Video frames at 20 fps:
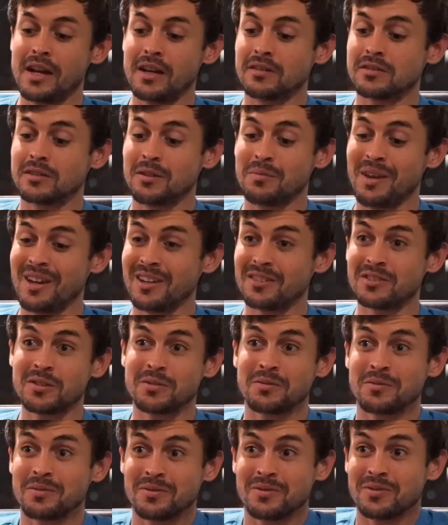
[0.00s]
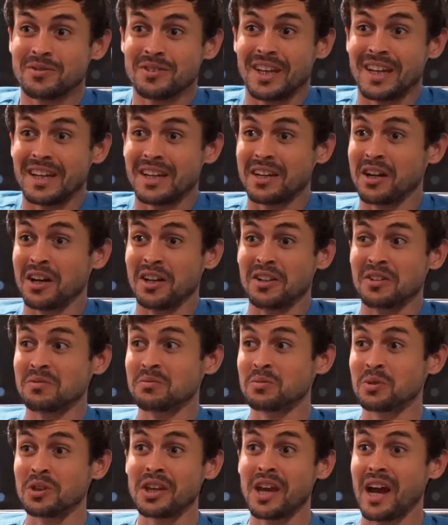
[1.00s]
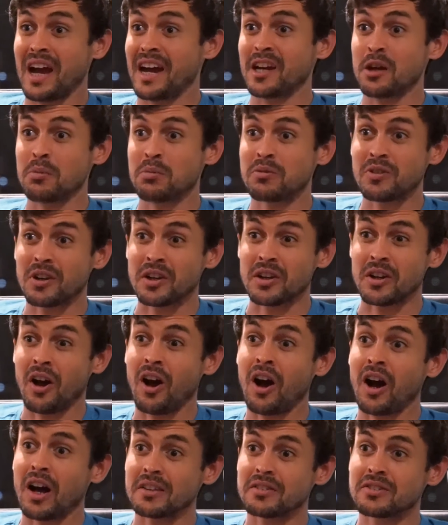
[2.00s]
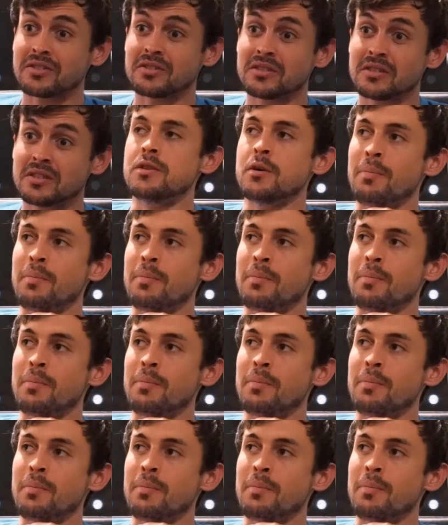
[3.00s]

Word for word: and it's a maze of like a really high upfront costs.